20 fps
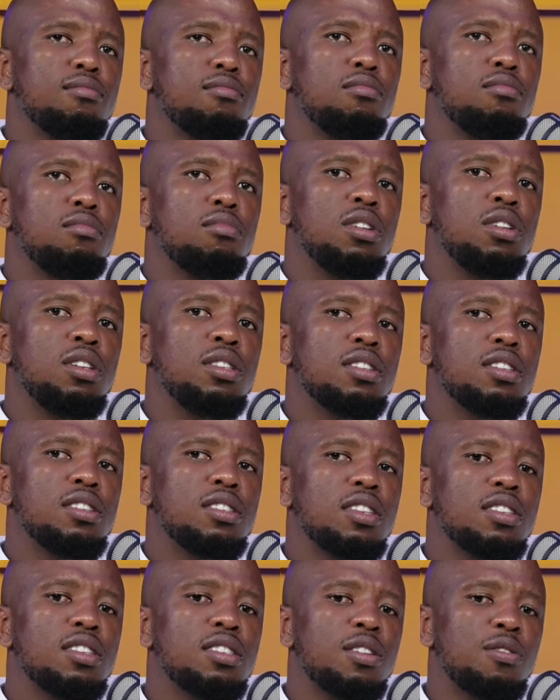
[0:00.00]
it's, it's,
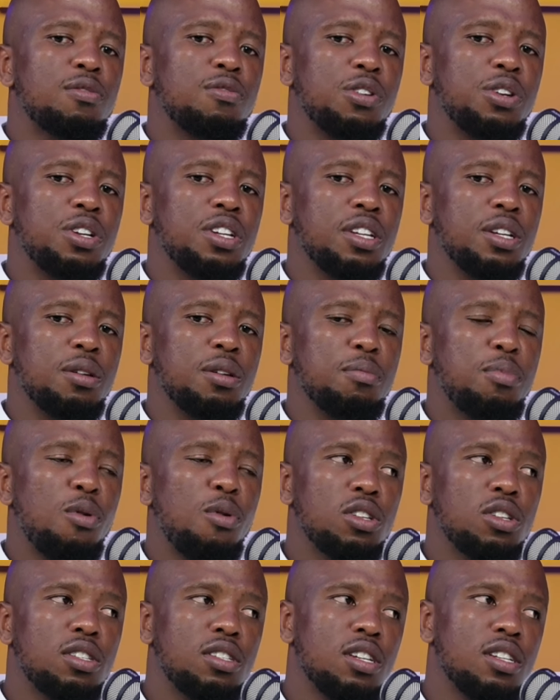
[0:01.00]
it's a very
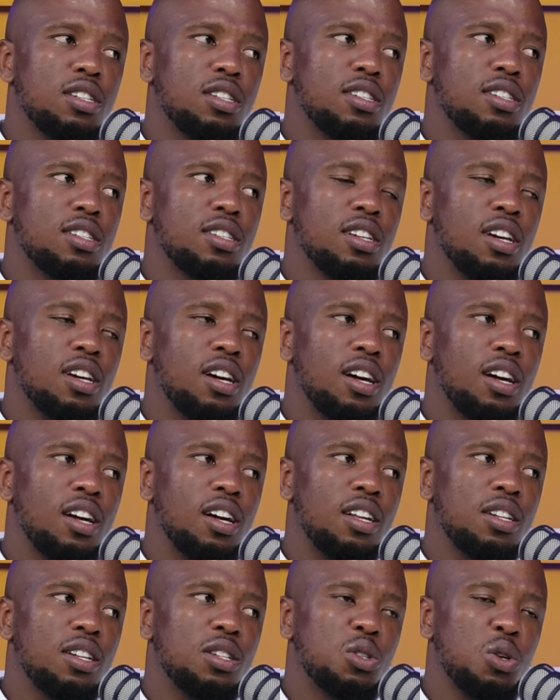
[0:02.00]
important
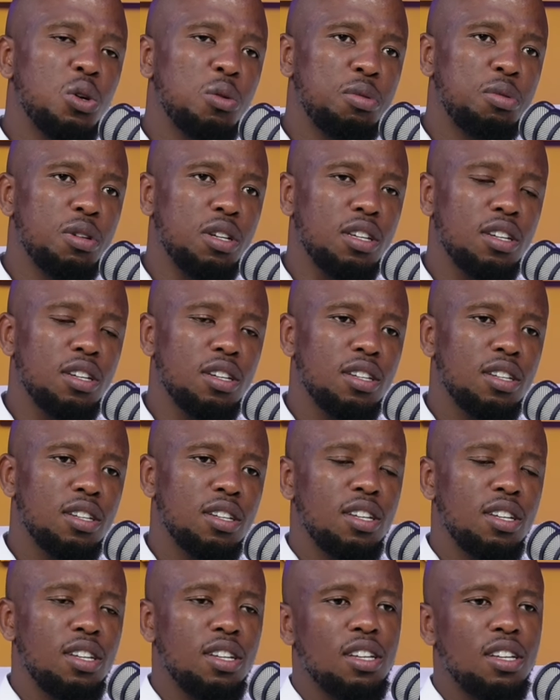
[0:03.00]
uh, topic
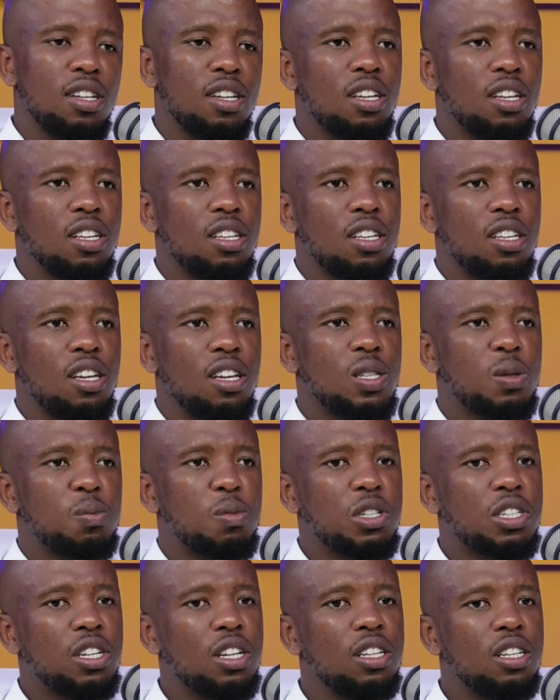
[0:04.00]
yeah.
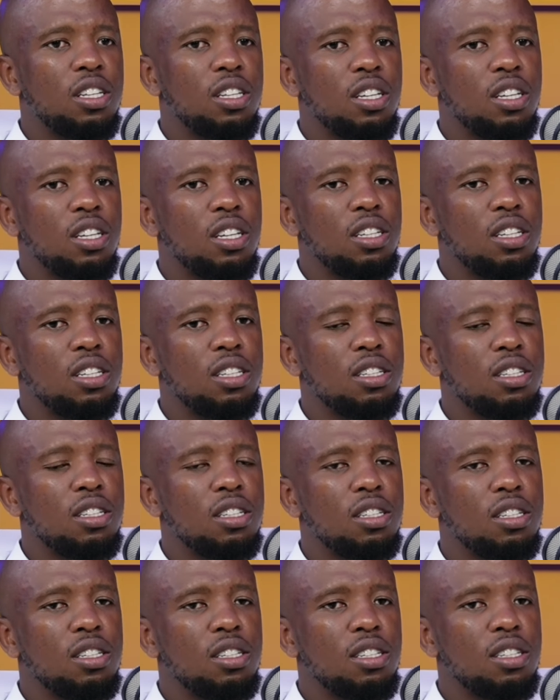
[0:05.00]
Especially
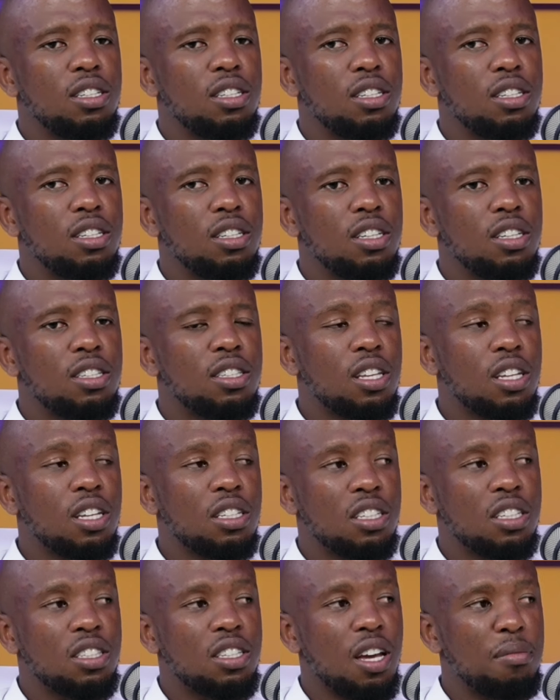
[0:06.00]
in in such a
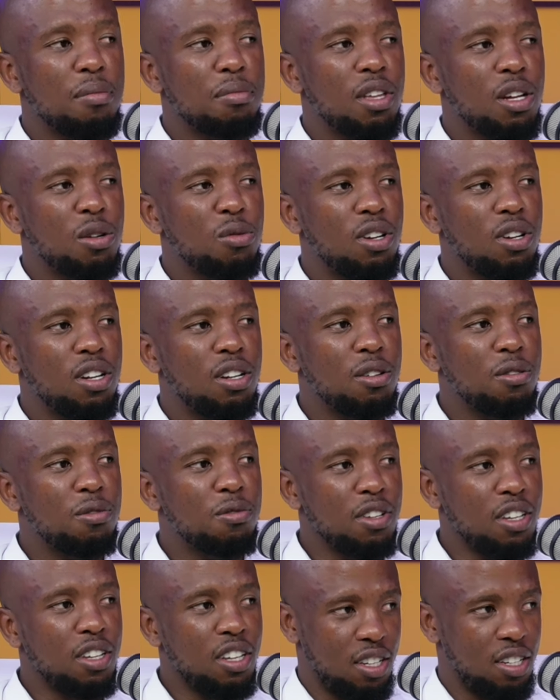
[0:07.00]
time that we live
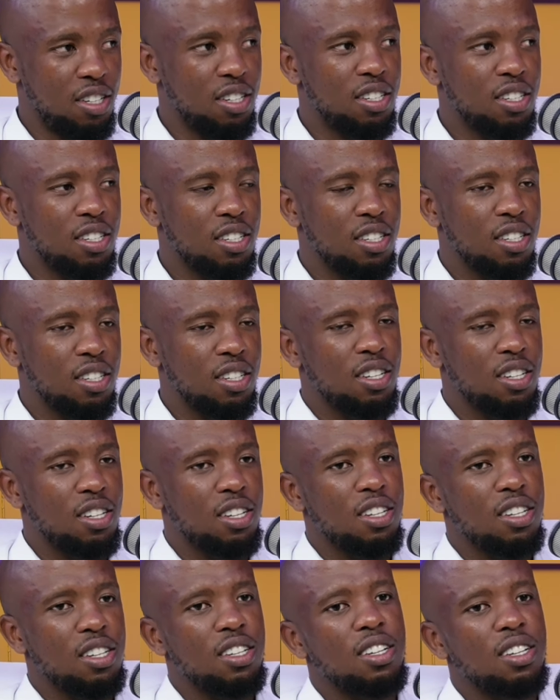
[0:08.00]
in. Oh
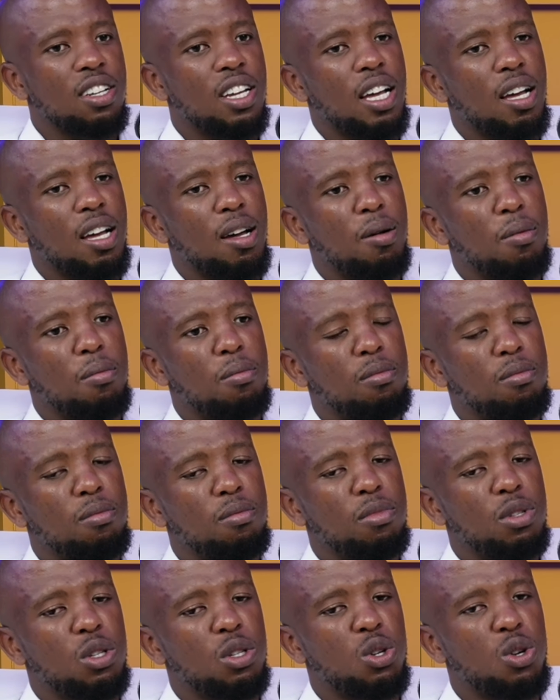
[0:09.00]
yes. Um,
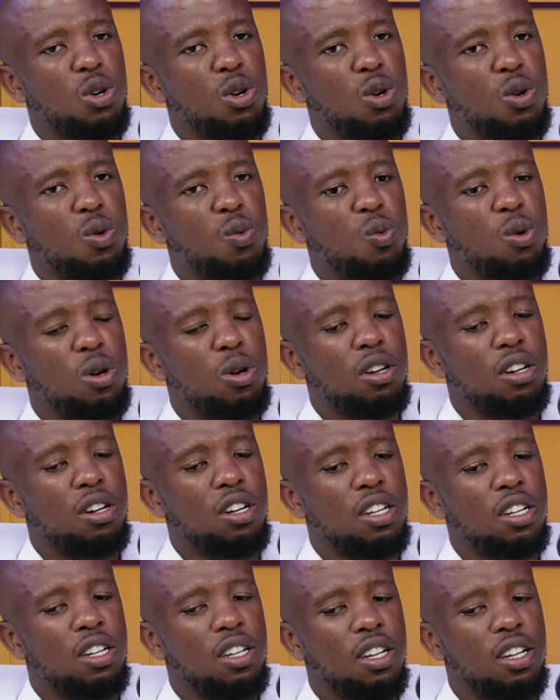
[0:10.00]
you know,
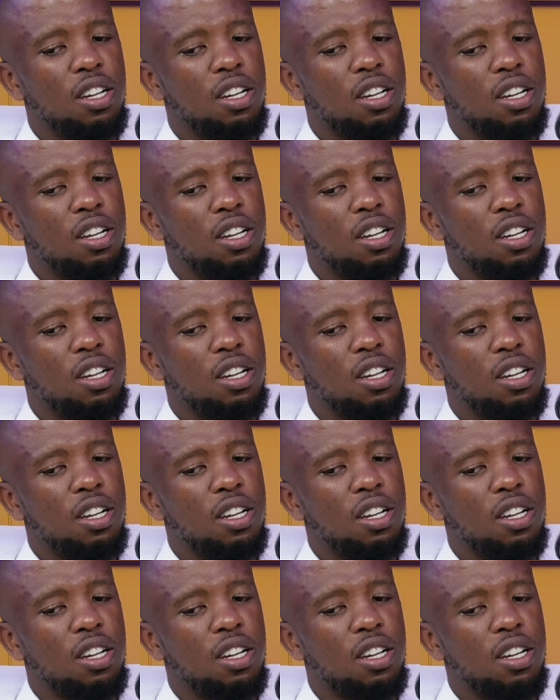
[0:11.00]
where